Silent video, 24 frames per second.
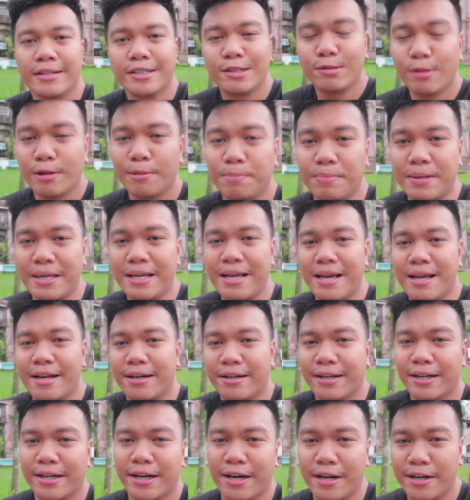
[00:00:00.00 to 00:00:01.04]
This will be
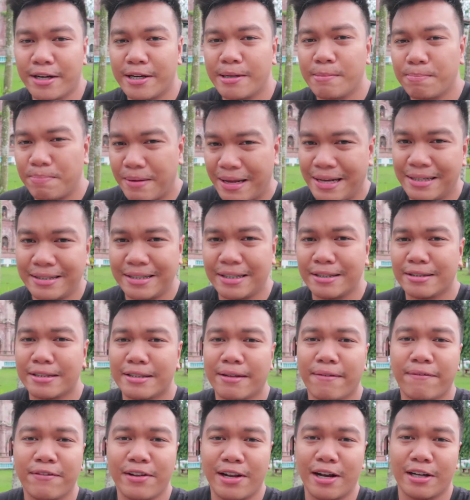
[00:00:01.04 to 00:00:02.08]
a recurring place dito
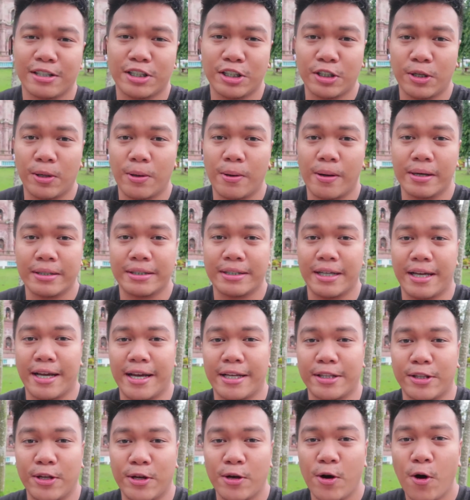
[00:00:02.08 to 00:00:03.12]
sa vlogs ko
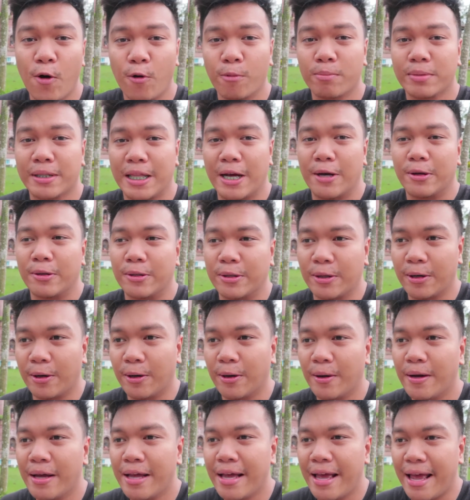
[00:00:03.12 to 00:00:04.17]
kasi ito yung hometown
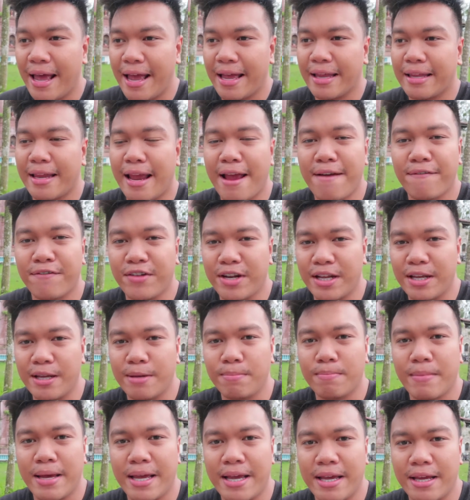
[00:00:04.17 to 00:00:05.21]
ko. And every
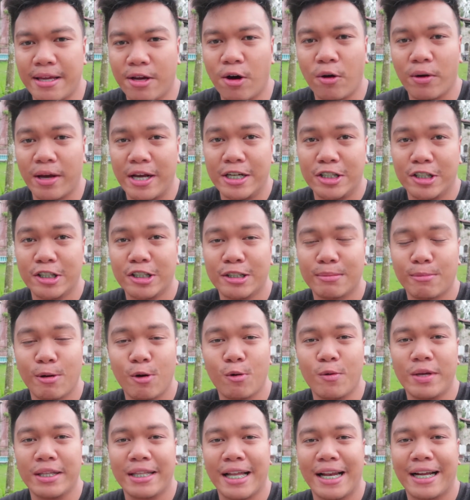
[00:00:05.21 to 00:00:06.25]
may occasion sa
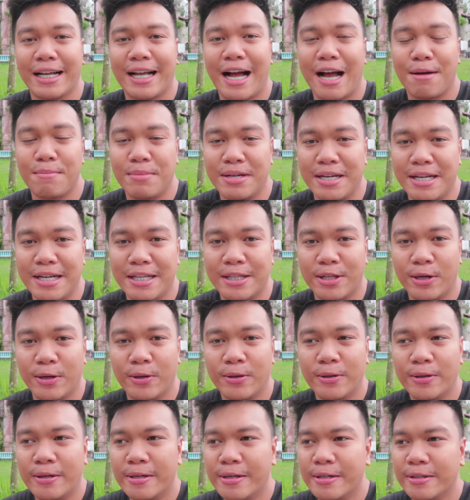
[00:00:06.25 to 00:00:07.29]
movie talaga kami
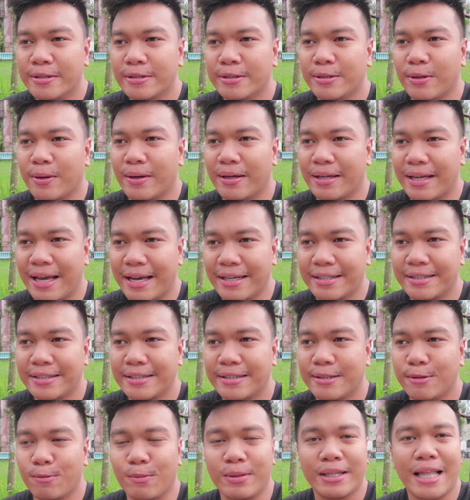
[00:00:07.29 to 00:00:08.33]
dito. So I
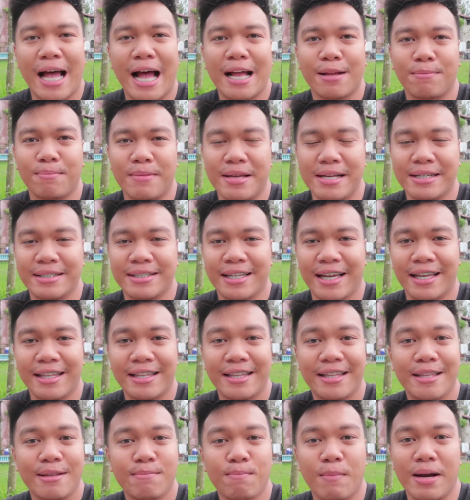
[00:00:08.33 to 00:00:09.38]
guess with that being said,
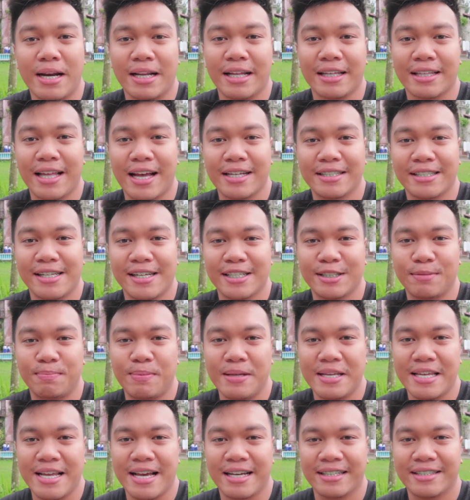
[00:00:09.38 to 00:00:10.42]
balik na tayo sa Las
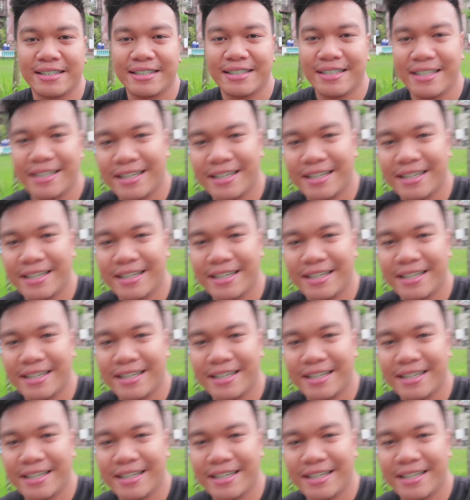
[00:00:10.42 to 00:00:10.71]
Piñas.